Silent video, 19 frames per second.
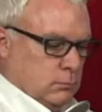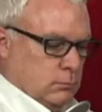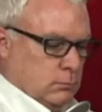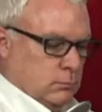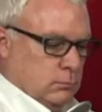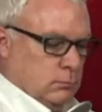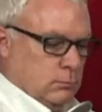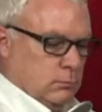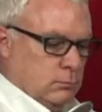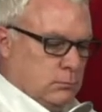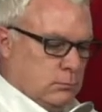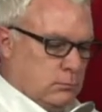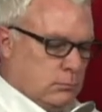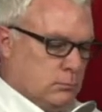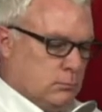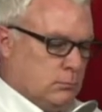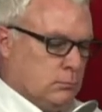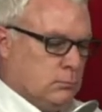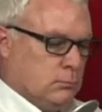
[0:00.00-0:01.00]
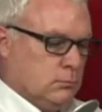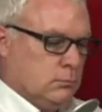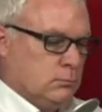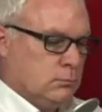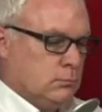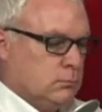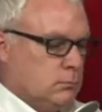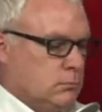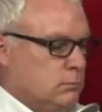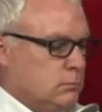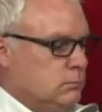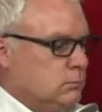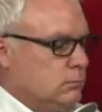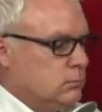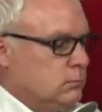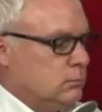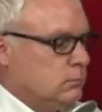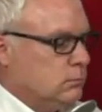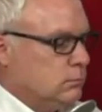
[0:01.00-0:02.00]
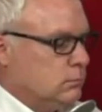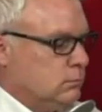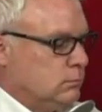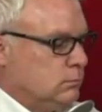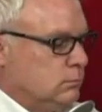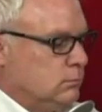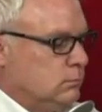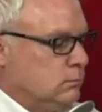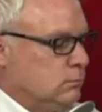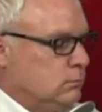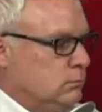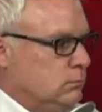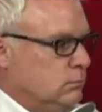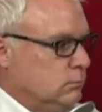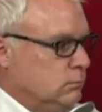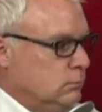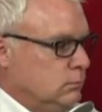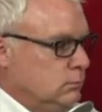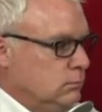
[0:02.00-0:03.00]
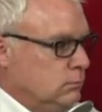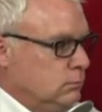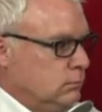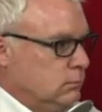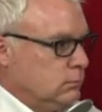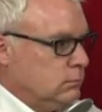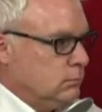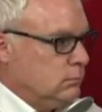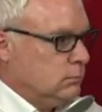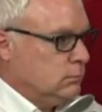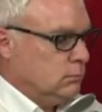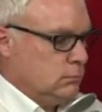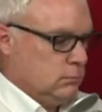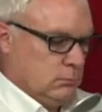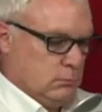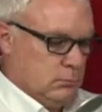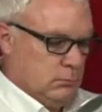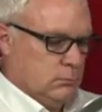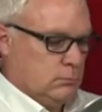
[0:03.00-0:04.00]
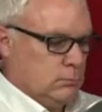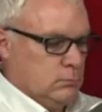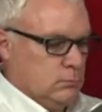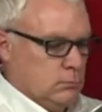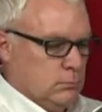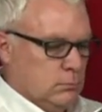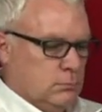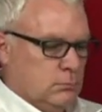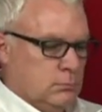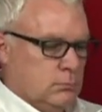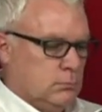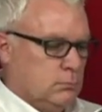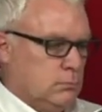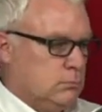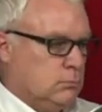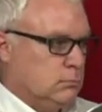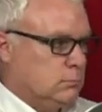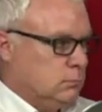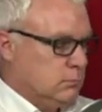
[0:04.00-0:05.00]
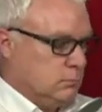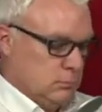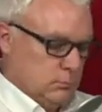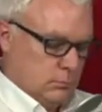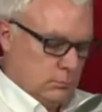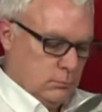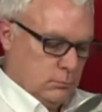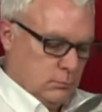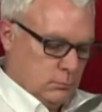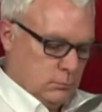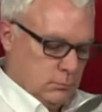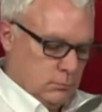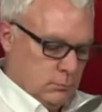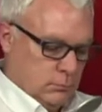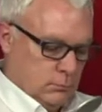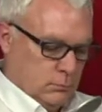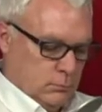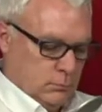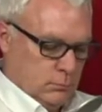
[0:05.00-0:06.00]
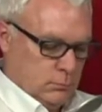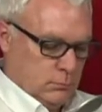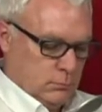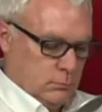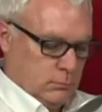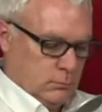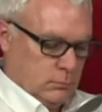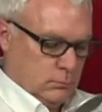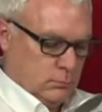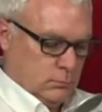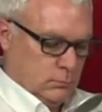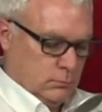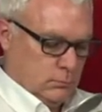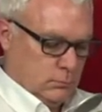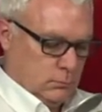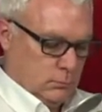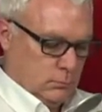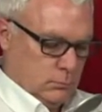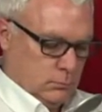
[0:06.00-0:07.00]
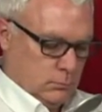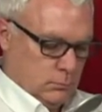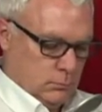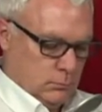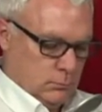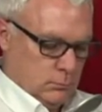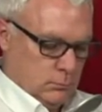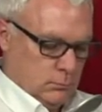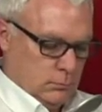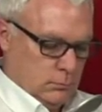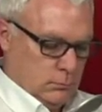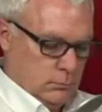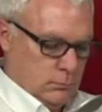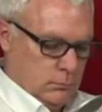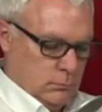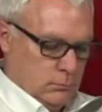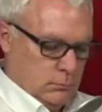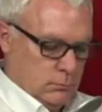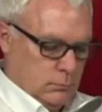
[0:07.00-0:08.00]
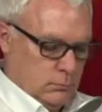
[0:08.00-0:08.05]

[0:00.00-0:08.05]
(silent)